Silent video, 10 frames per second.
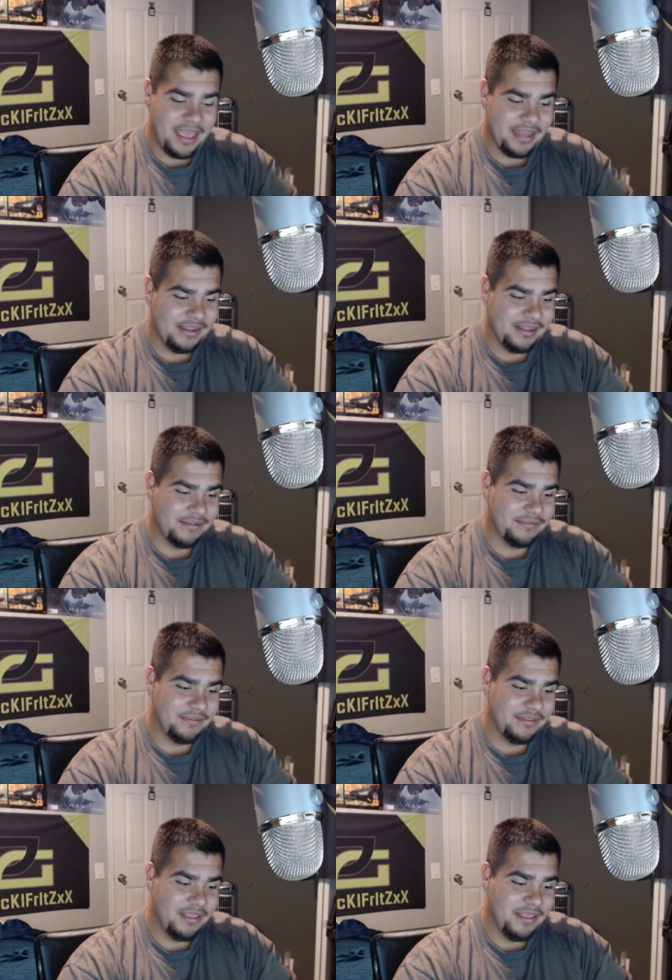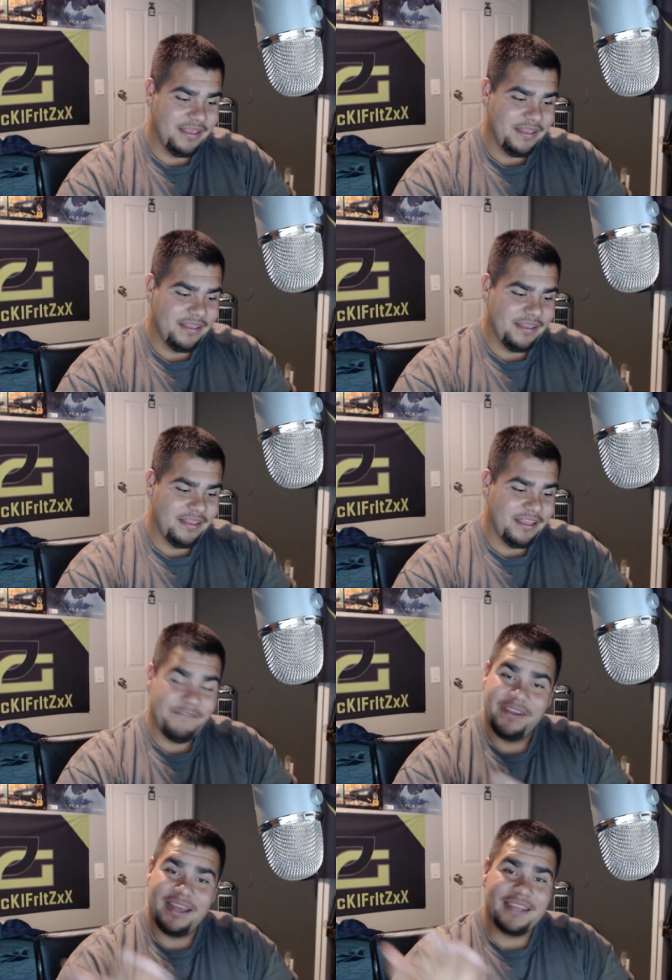And uh,
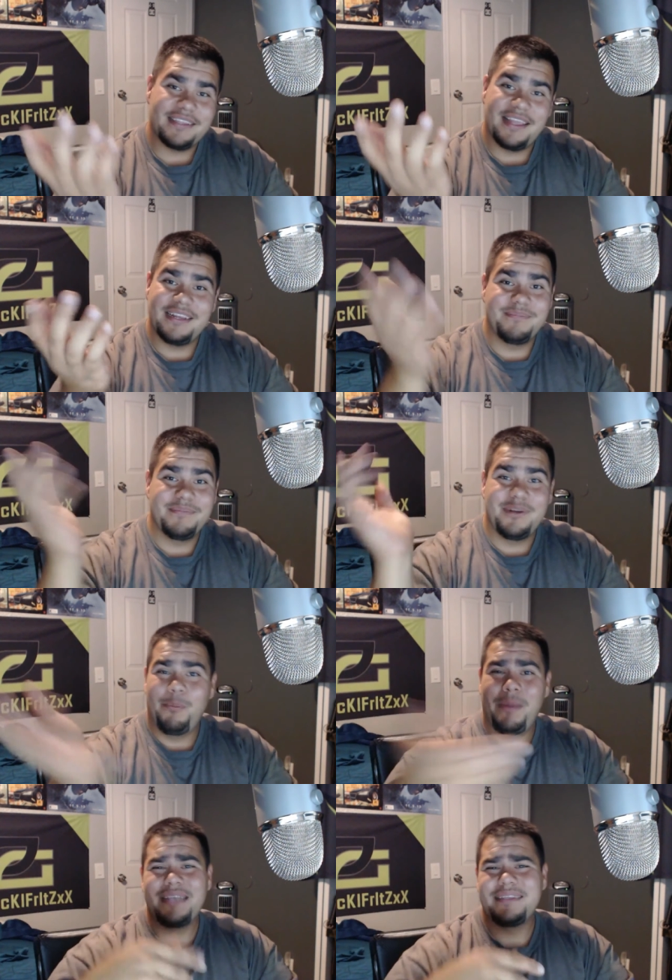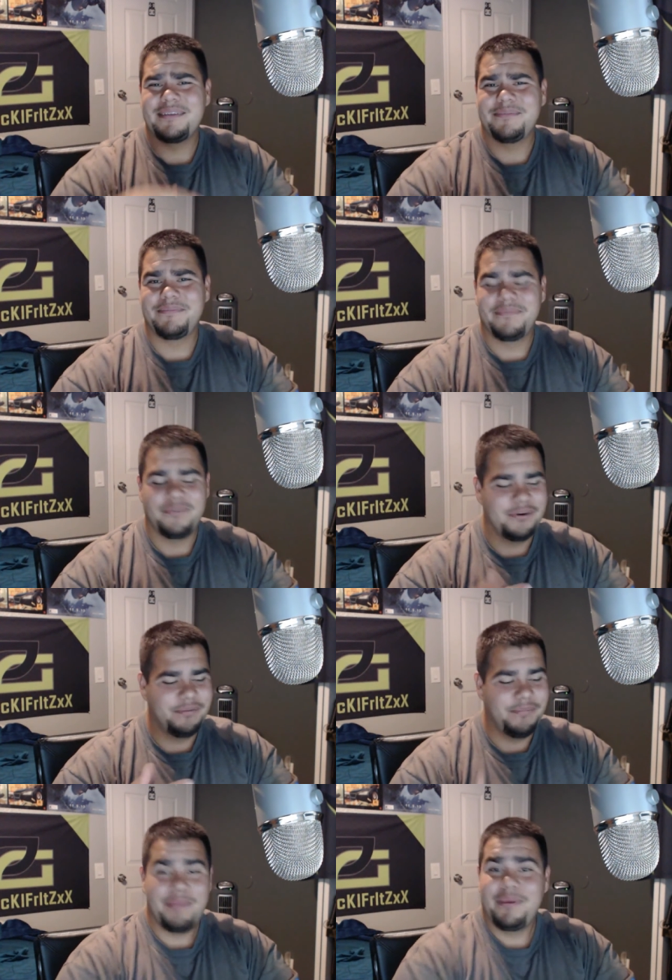if you guys like them, go buy some.
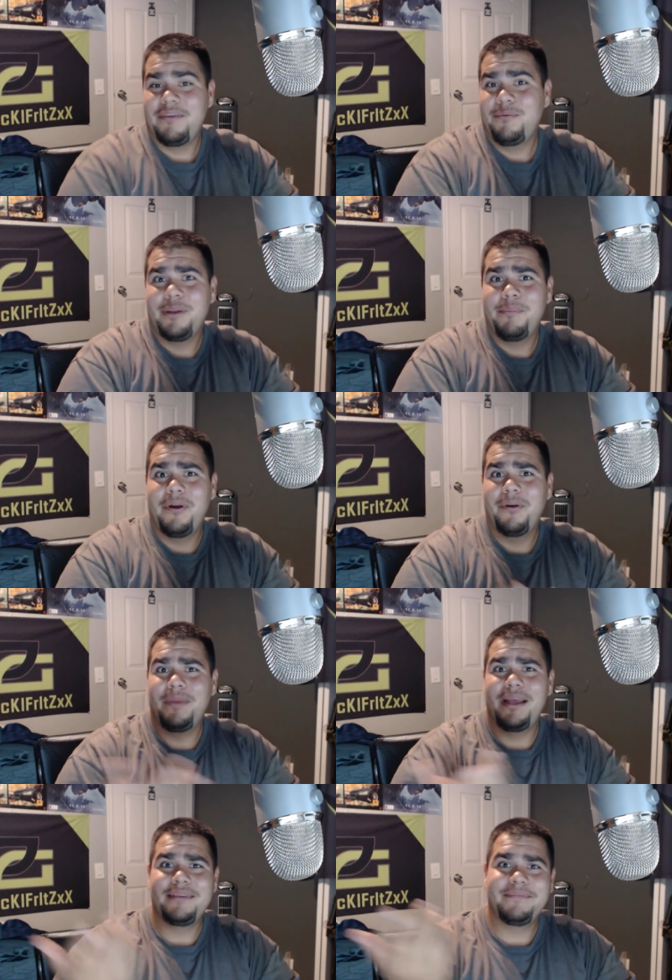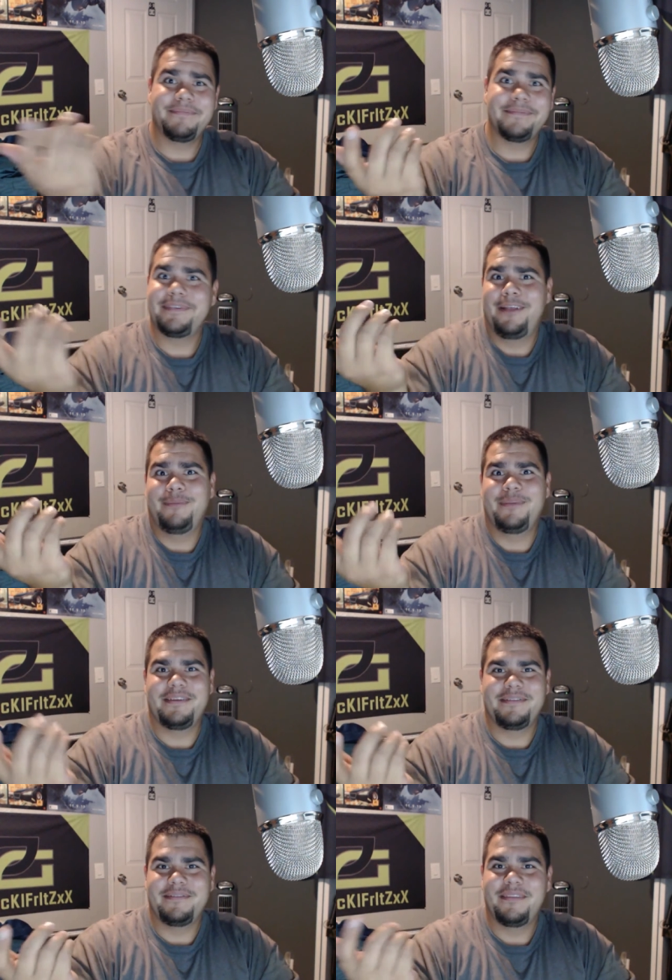Or maybe you wanna borrow mine, tell me.